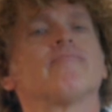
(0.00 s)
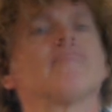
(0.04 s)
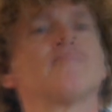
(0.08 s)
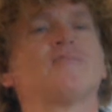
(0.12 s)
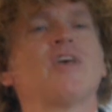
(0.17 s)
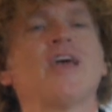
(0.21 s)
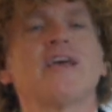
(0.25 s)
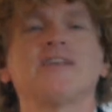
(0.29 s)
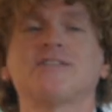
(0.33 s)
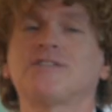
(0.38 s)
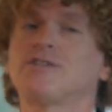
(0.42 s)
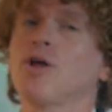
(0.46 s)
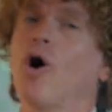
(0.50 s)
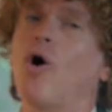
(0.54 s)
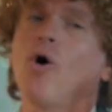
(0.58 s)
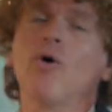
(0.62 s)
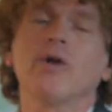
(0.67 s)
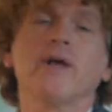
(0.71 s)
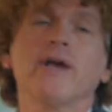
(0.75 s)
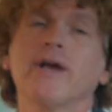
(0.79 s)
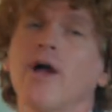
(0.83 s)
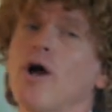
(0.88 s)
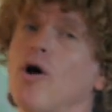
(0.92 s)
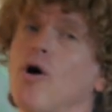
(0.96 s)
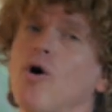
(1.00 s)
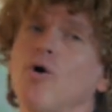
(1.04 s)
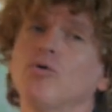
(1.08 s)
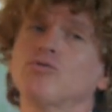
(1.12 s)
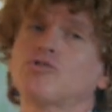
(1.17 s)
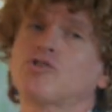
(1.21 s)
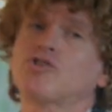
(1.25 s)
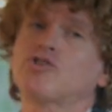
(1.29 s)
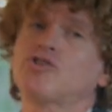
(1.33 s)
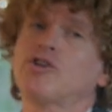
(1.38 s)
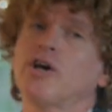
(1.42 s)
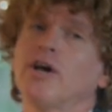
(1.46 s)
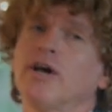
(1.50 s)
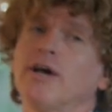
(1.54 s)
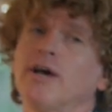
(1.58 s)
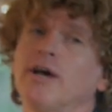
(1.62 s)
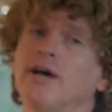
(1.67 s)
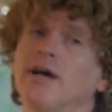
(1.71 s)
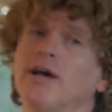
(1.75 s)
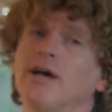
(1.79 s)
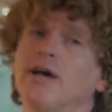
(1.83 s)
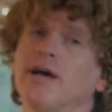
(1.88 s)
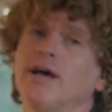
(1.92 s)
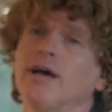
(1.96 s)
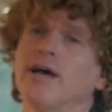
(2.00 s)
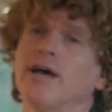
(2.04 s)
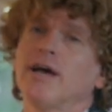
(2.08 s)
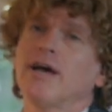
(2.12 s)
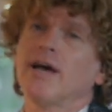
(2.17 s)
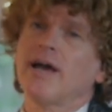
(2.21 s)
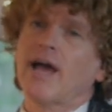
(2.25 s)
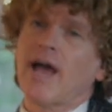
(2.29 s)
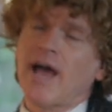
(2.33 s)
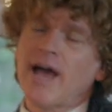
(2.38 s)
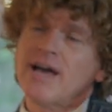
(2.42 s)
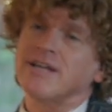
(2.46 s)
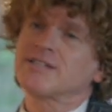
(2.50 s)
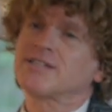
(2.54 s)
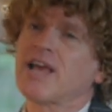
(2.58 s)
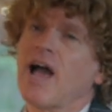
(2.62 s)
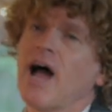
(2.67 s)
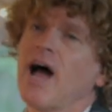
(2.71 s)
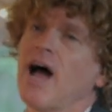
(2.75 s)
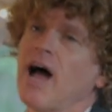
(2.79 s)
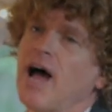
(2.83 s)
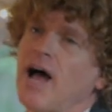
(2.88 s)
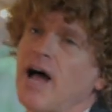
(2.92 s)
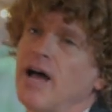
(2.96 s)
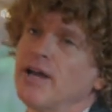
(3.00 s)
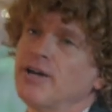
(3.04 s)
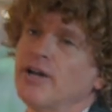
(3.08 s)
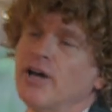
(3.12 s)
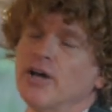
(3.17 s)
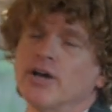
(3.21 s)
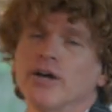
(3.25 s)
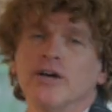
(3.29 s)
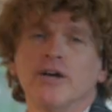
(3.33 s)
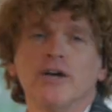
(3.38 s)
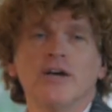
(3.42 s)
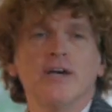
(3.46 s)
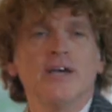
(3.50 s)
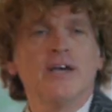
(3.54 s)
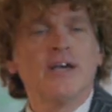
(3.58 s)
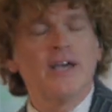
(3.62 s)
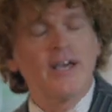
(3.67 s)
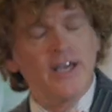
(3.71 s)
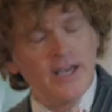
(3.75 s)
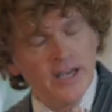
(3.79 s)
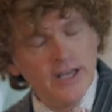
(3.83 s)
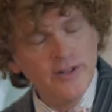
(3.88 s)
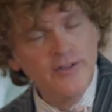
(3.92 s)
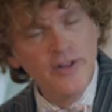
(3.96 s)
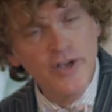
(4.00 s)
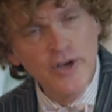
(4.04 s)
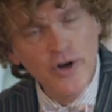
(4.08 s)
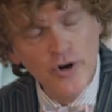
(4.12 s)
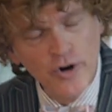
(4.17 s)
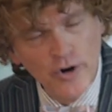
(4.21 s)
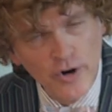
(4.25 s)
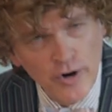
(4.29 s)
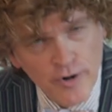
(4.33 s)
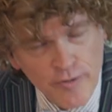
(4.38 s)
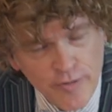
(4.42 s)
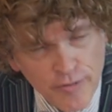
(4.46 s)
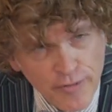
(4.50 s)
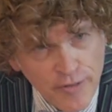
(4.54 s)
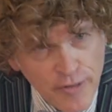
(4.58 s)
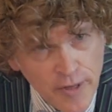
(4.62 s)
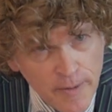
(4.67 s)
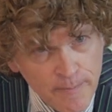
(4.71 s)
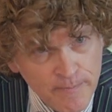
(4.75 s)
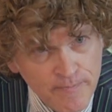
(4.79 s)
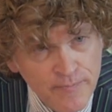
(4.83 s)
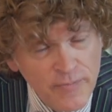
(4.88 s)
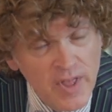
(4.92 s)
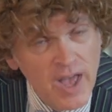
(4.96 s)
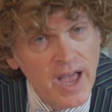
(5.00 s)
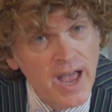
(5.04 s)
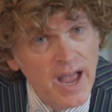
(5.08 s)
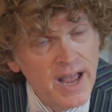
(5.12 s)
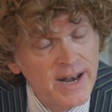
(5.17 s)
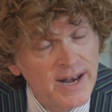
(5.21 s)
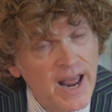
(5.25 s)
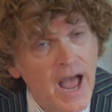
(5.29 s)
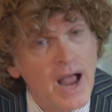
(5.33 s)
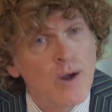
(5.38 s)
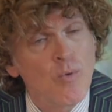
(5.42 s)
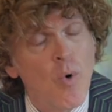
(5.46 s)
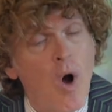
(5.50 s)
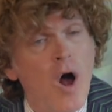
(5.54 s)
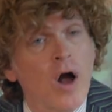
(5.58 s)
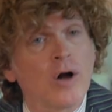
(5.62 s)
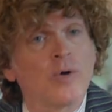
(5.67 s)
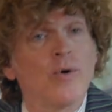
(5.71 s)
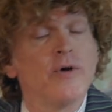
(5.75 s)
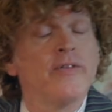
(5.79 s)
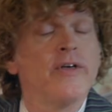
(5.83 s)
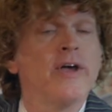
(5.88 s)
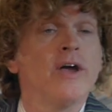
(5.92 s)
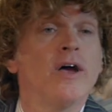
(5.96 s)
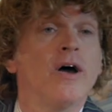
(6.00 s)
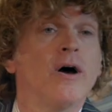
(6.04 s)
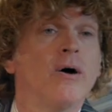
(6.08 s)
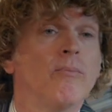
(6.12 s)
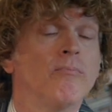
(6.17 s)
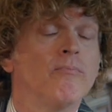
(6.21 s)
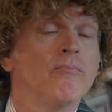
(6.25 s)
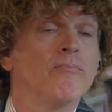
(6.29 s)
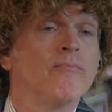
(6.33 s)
say it's the Holy Ghost, the Holy Ghost as, God, as God in, the earth, in the earth, and I walk with him